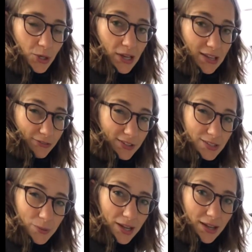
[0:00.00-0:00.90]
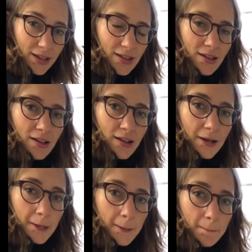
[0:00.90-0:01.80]
aphids away.
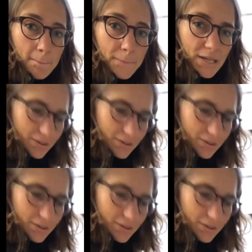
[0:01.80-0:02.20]
But I've